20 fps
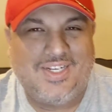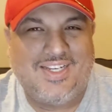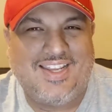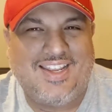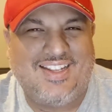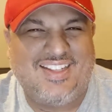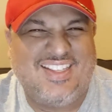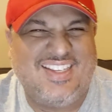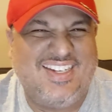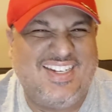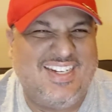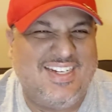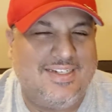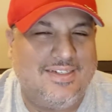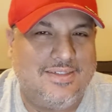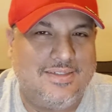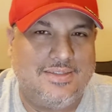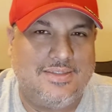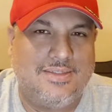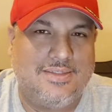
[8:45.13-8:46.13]
It got
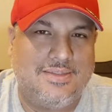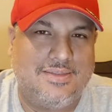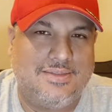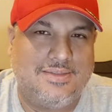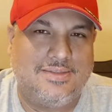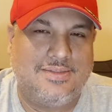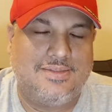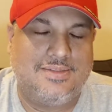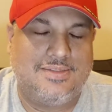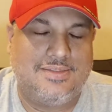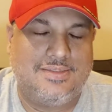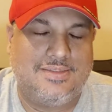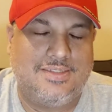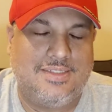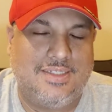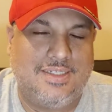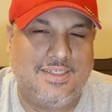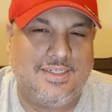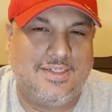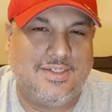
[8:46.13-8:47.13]
late,
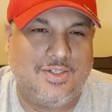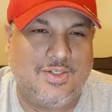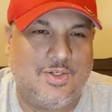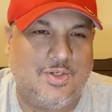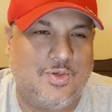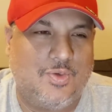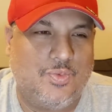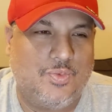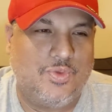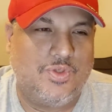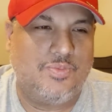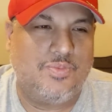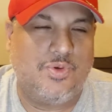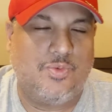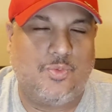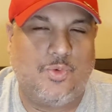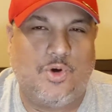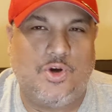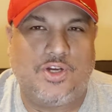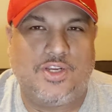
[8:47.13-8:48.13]
and we've
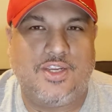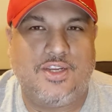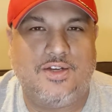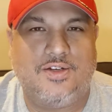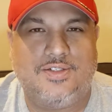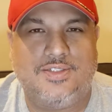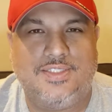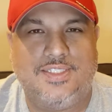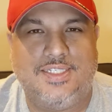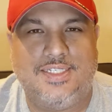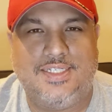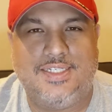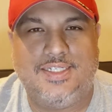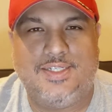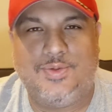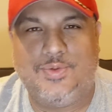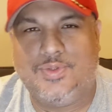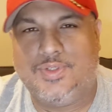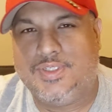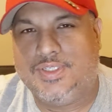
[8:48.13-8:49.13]
been walking all
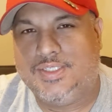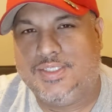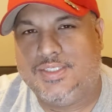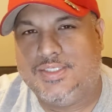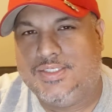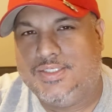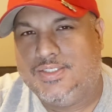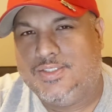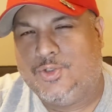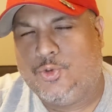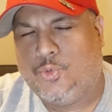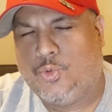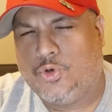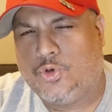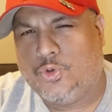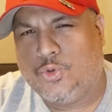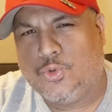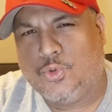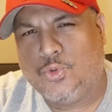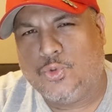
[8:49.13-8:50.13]
day, and
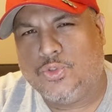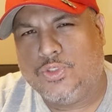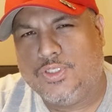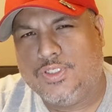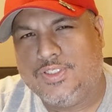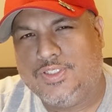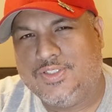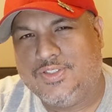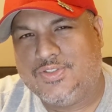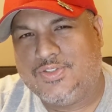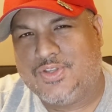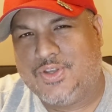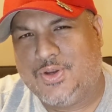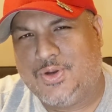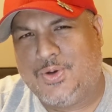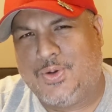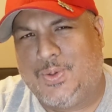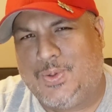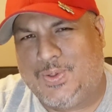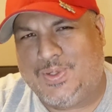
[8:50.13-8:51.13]
we're old.
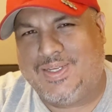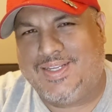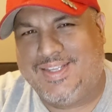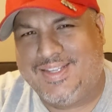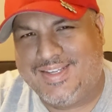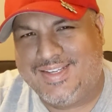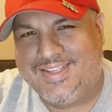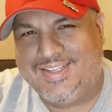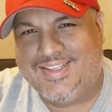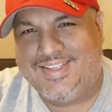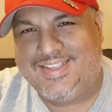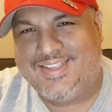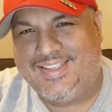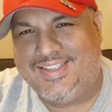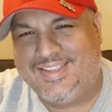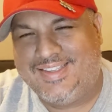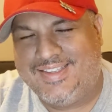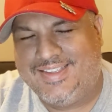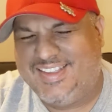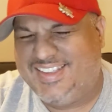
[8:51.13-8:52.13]
So,
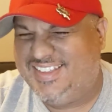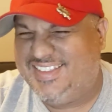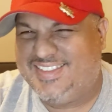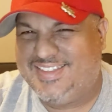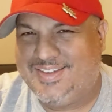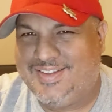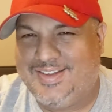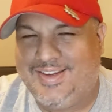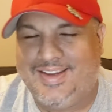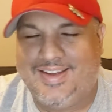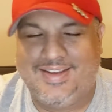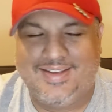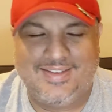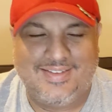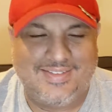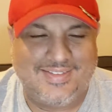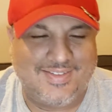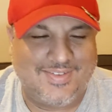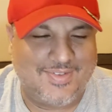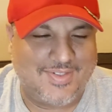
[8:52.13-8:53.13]
so I
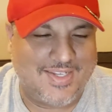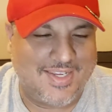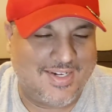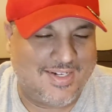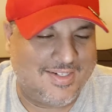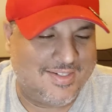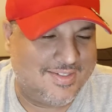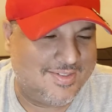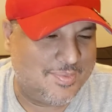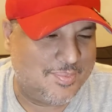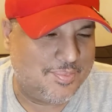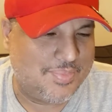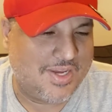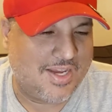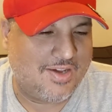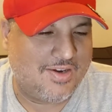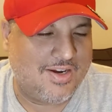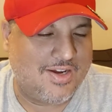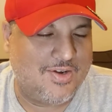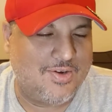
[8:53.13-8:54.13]
kind of
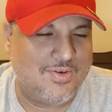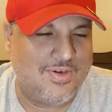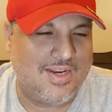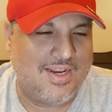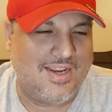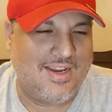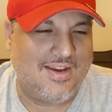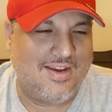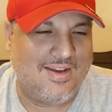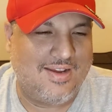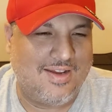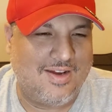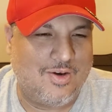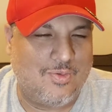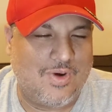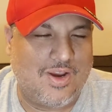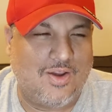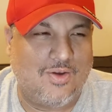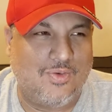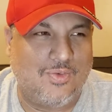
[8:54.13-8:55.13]
bowed out at
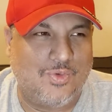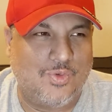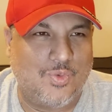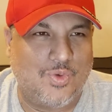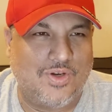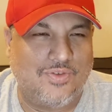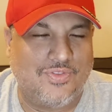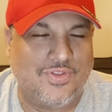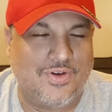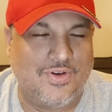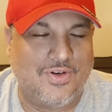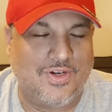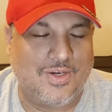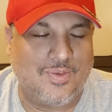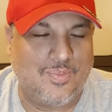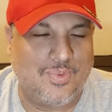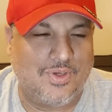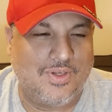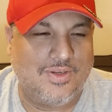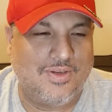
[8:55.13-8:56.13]
around
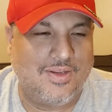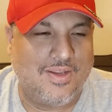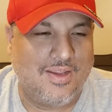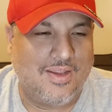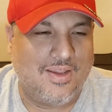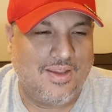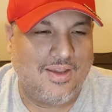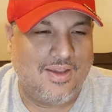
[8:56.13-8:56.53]
12:30. But